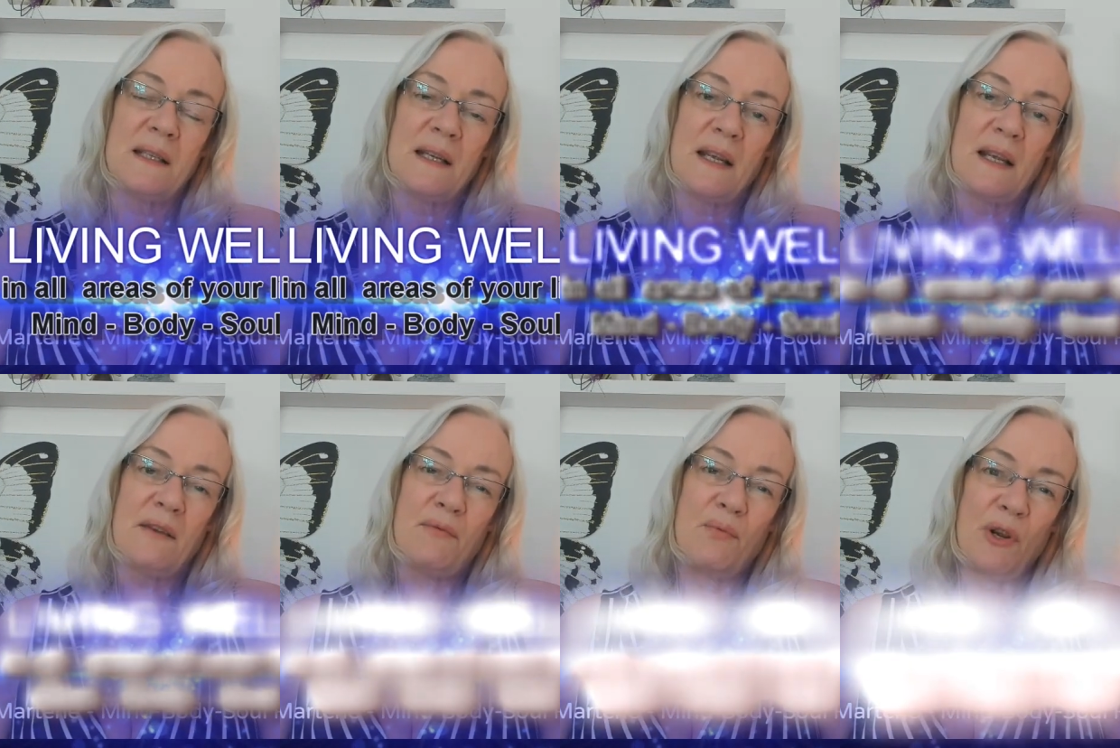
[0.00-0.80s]

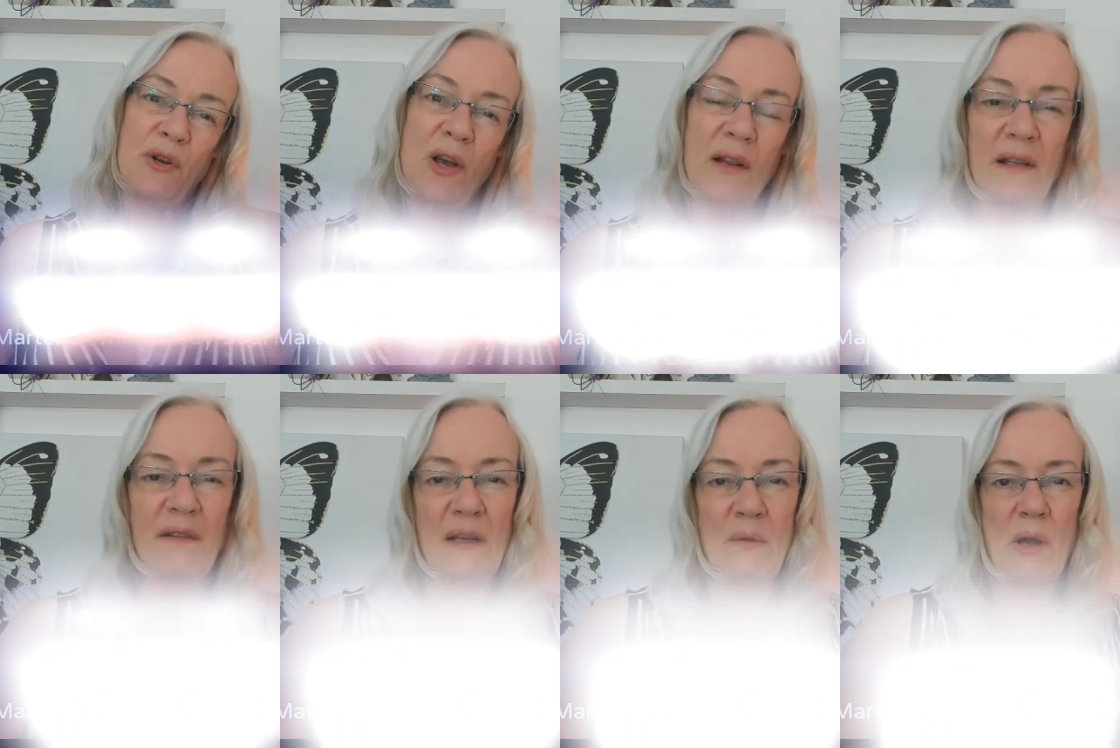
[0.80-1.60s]
if we're not
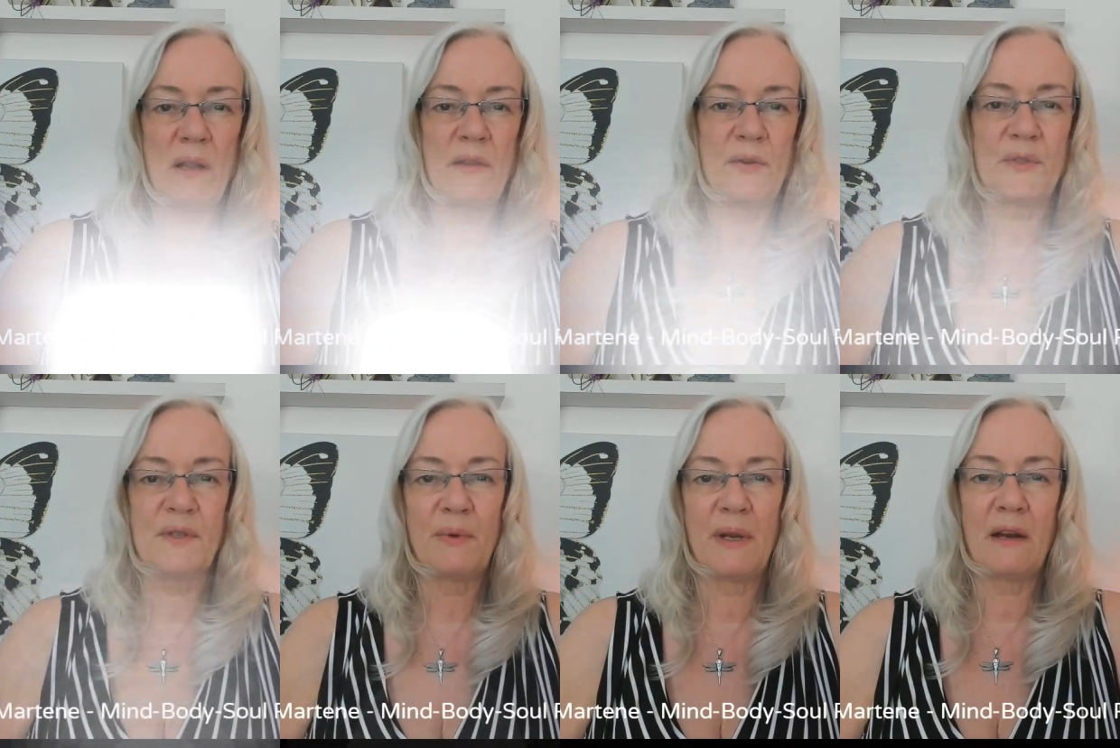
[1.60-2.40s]
living well in those
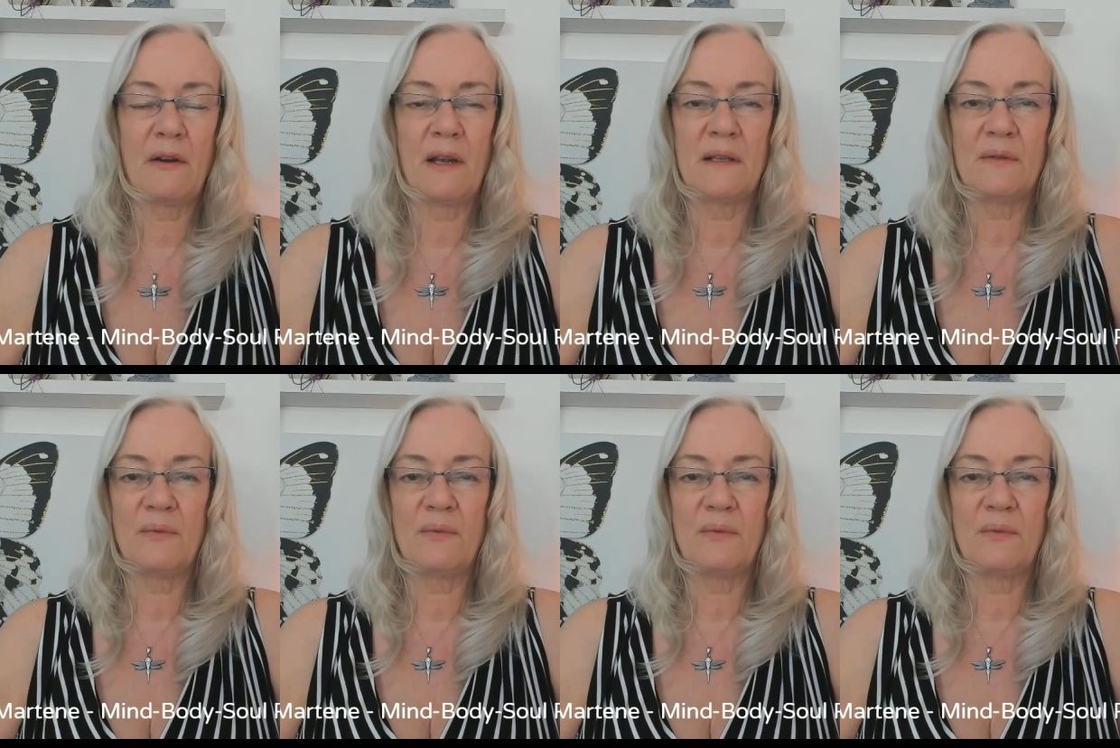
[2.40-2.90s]
three areas,